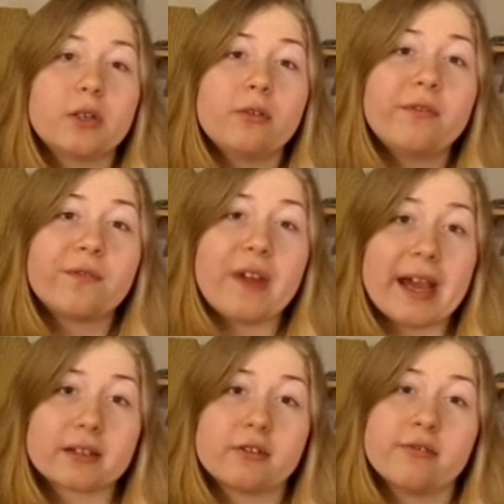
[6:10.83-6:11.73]

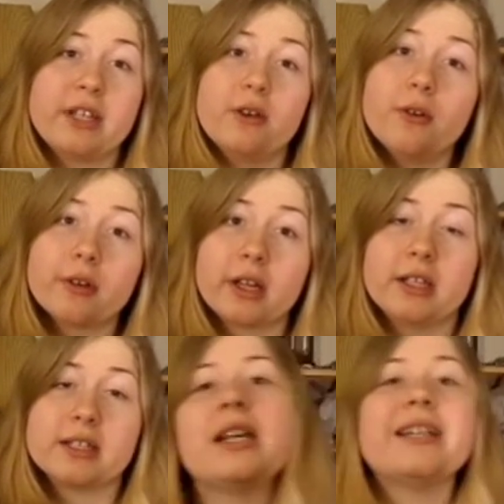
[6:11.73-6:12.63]
olfactory organs.